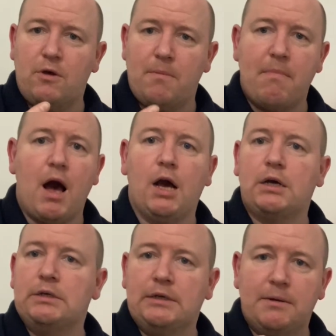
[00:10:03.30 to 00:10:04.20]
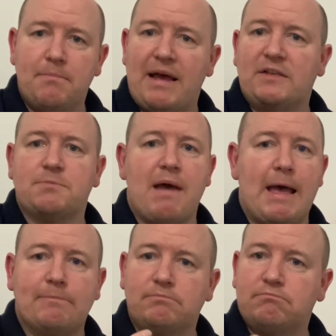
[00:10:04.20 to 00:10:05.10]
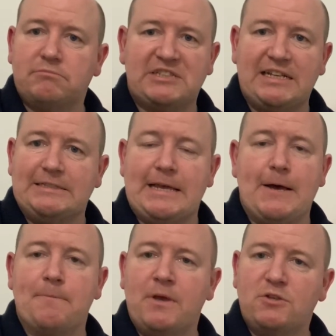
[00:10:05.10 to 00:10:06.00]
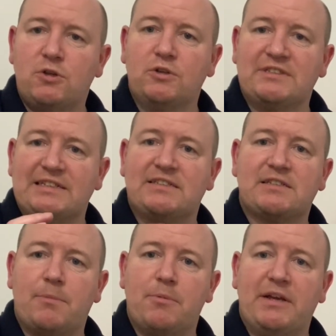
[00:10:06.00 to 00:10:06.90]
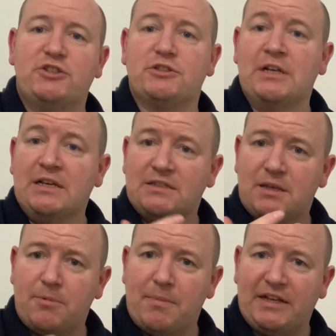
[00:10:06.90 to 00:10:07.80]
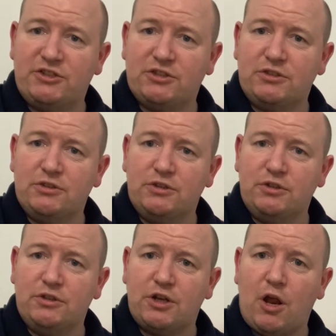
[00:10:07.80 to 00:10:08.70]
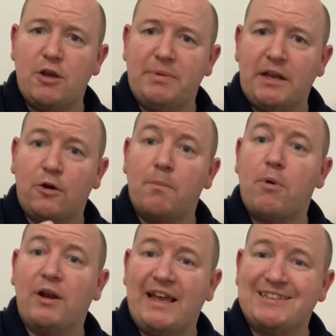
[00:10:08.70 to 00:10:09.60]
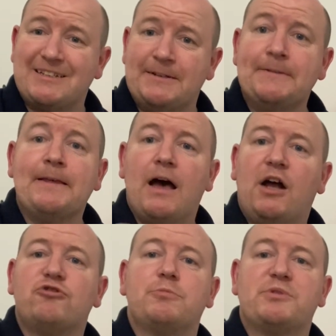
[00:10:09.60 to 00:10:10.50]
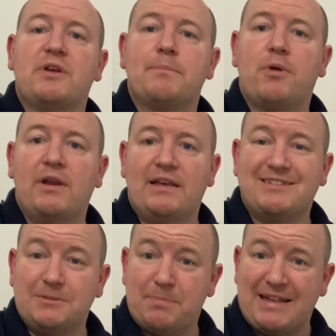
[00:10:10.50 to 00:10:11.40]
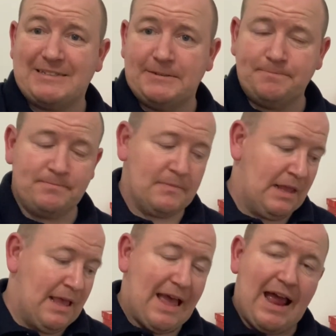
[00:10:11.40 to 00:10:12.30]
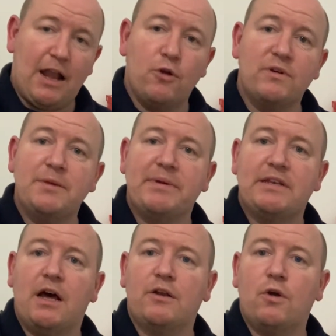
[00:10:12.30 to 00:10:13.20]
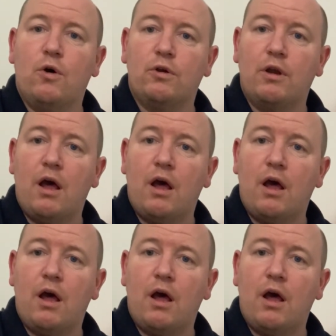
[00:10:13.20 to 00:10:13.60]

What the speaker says: a mug, mouse mat, tea towel, as long as it's sublimation. Sublimation can only be done on polyester. 100% polyester is better, and only be done on